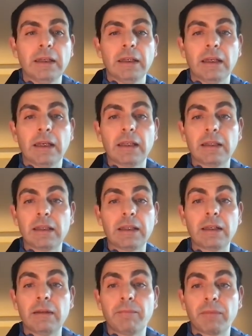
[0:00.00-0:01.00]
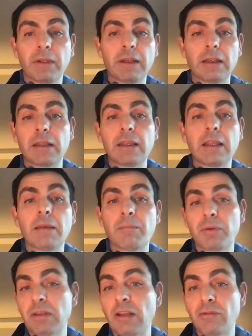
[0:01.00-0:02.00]
and then the
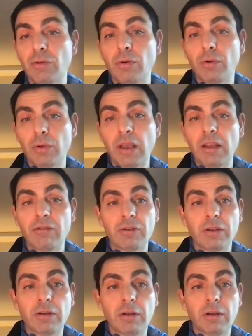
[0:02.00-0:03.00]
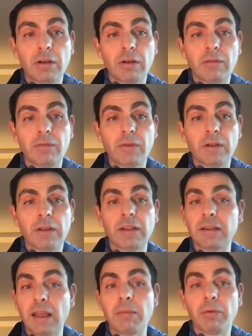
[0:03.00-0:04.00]
potential location of
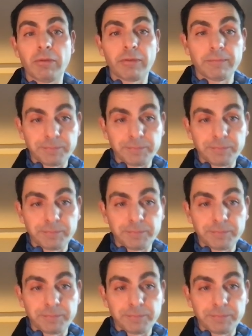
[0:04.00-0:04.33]
the tables.